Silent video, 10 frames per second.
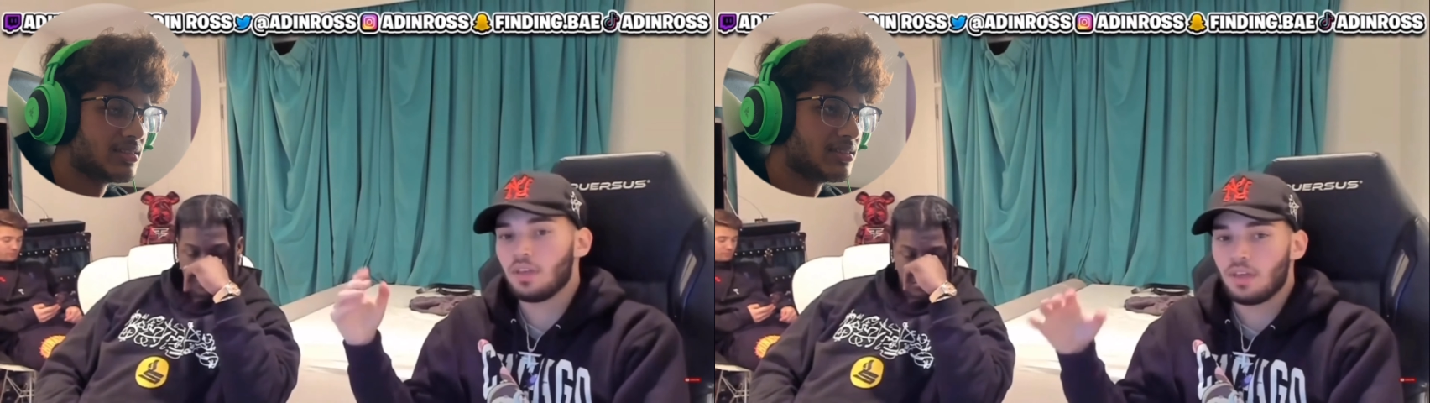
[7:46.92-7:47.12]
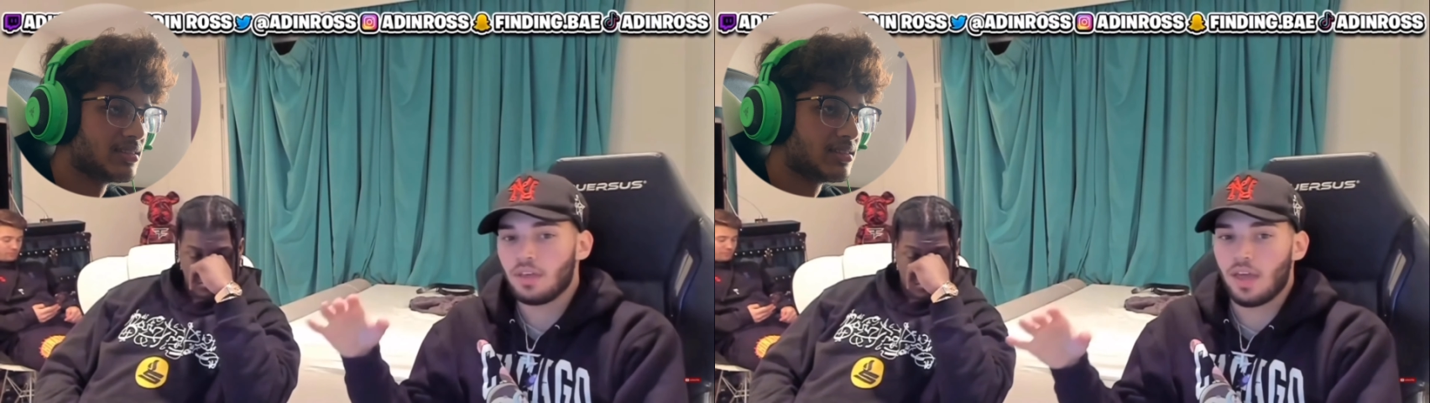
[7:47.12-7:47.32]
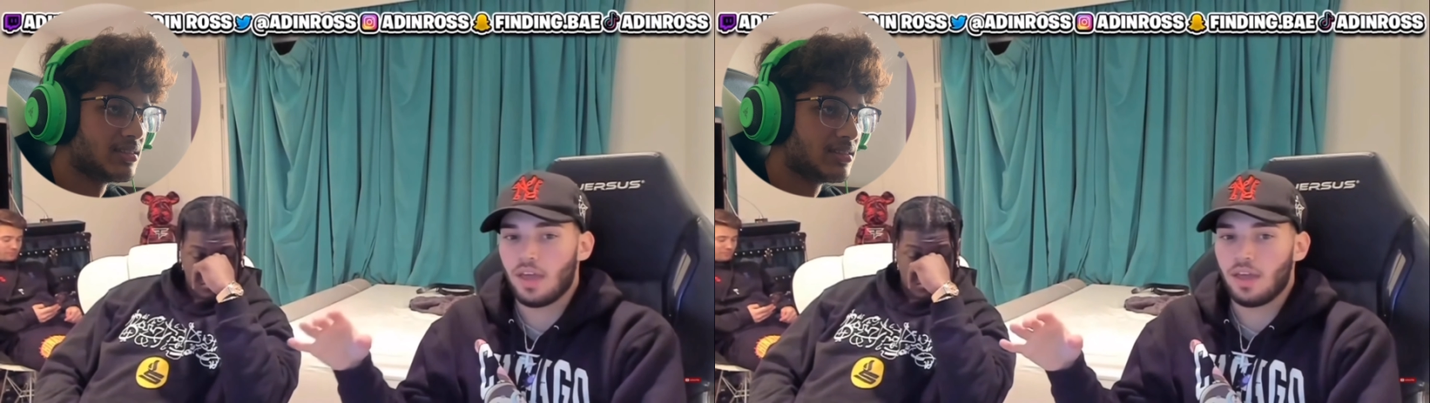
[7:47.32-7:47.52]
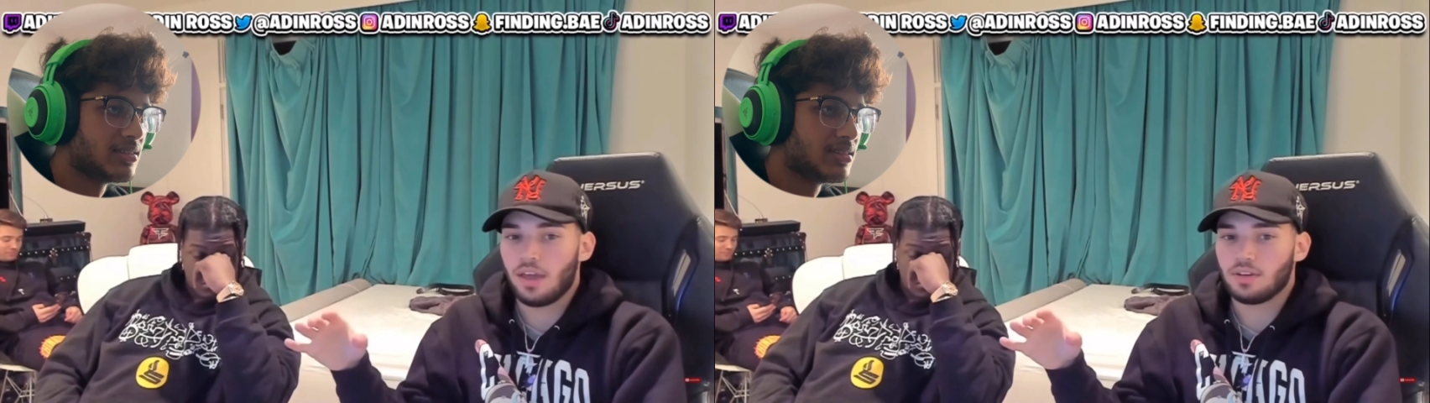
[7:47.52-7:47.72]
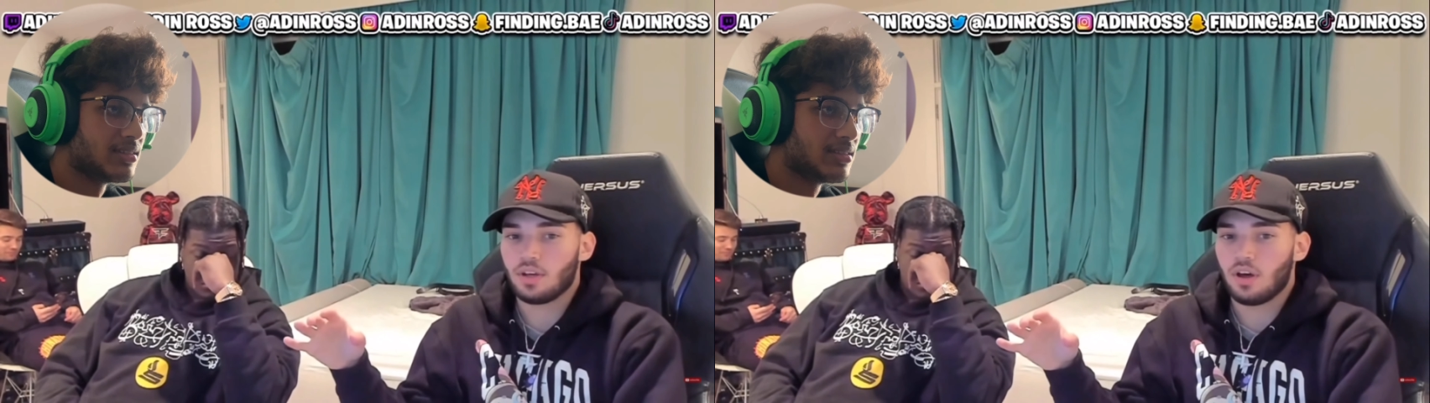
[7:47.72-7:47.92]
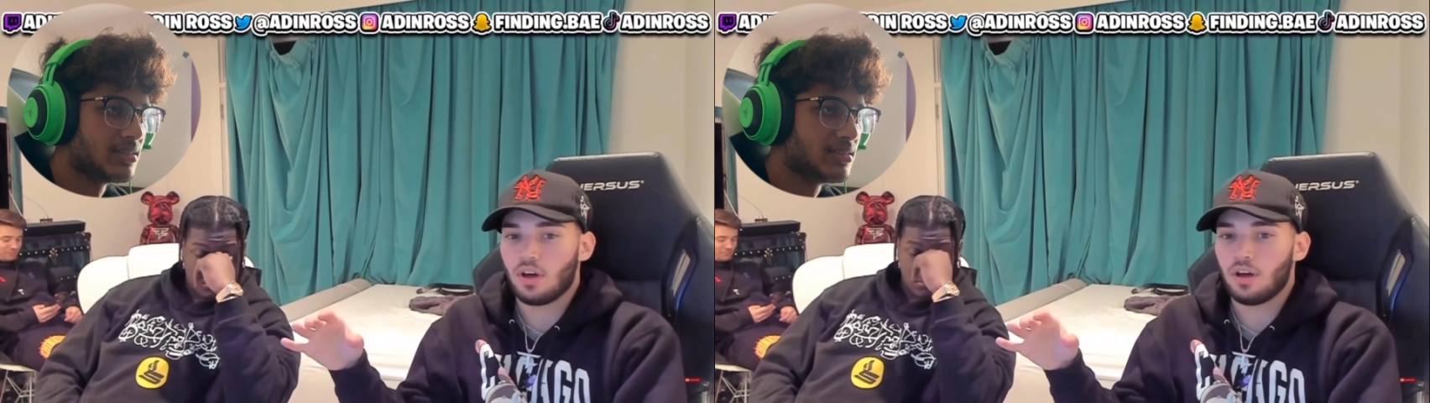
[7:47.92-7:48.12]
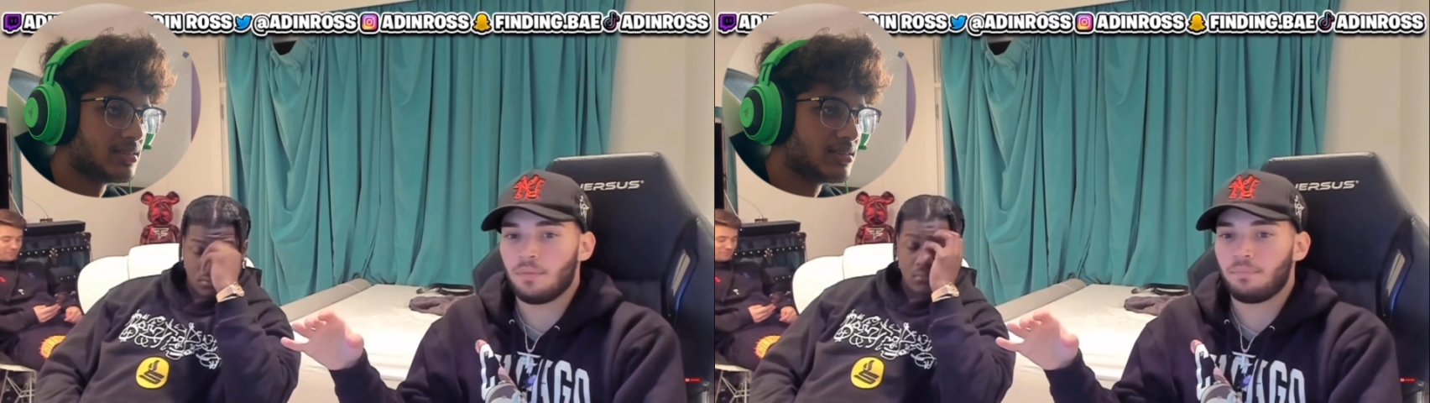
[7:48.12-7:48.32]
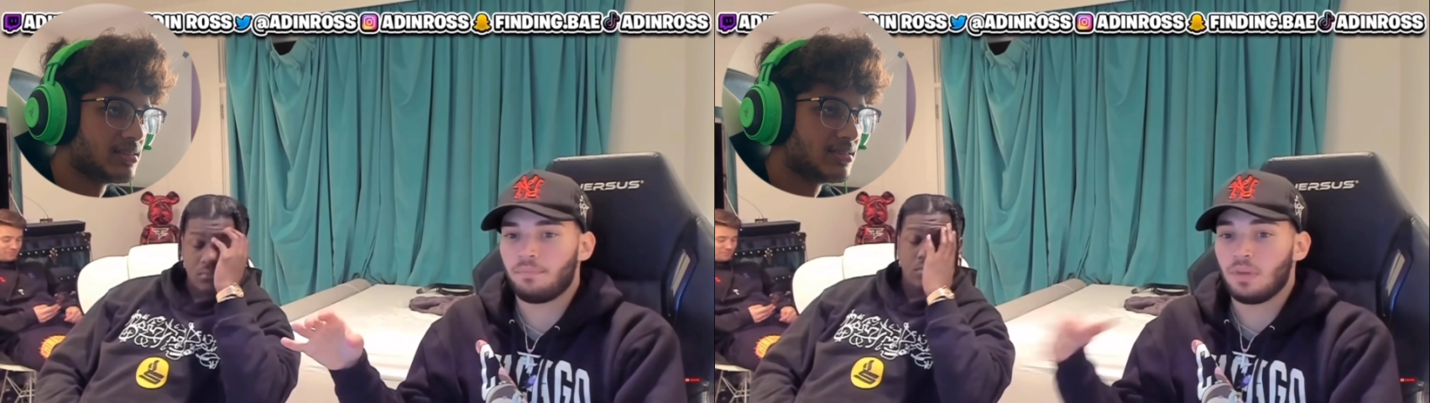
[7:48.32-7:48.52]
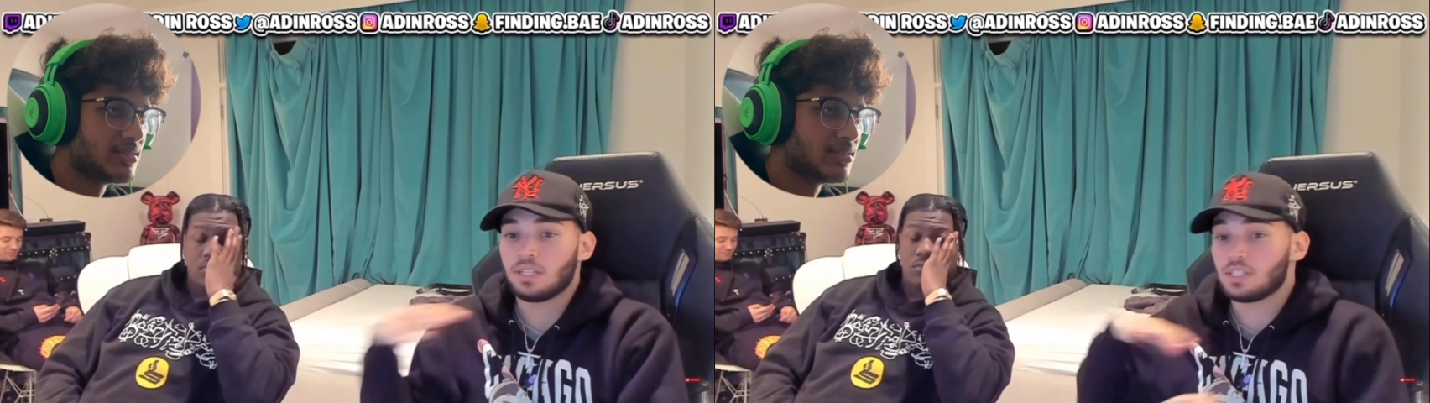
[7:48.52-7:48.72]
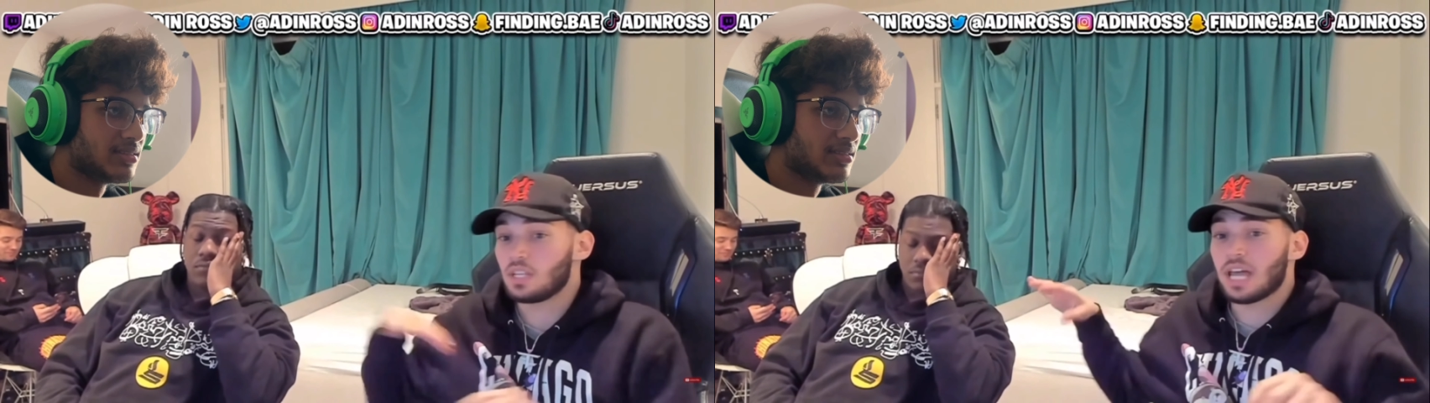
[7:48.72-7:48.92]
Speaker 1: and uh, it's the
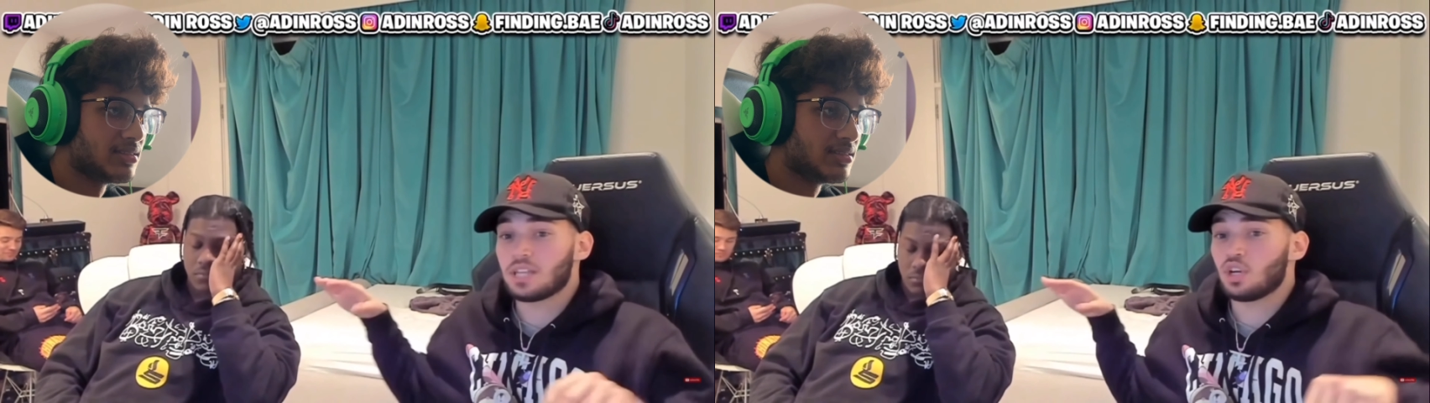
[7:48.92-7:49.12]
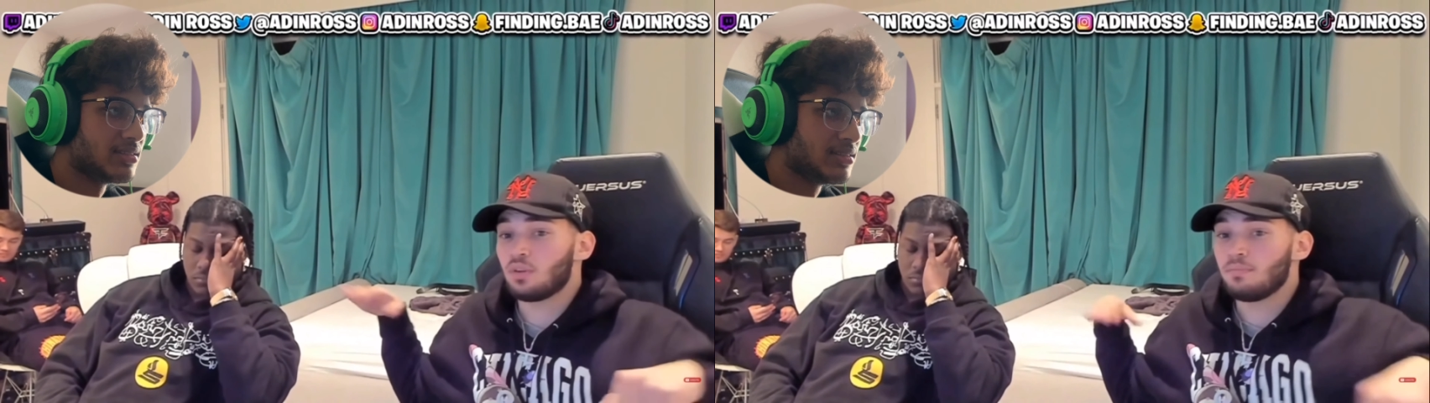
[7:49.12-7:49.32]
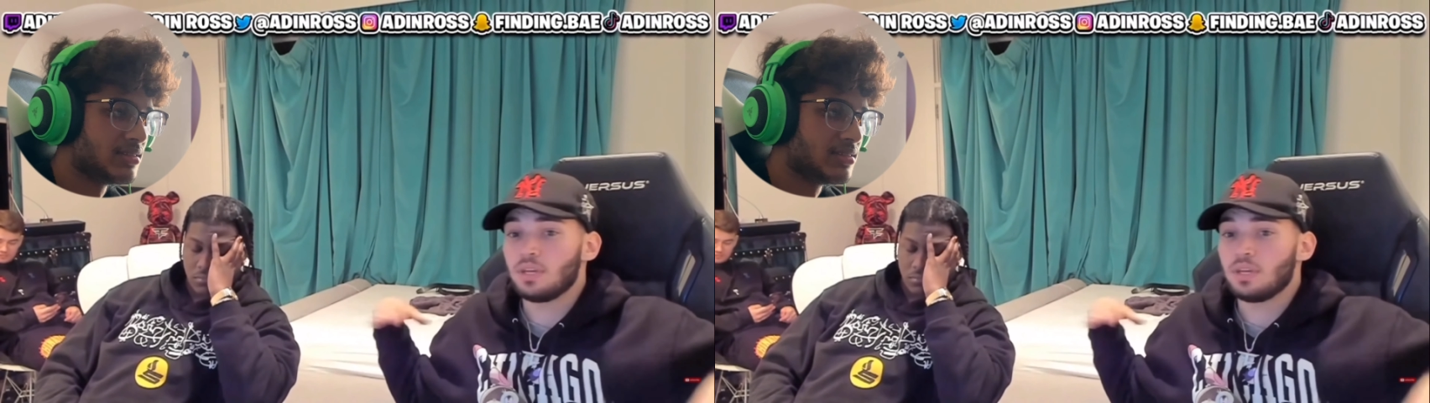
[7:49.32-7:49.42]
desert. Me and you're the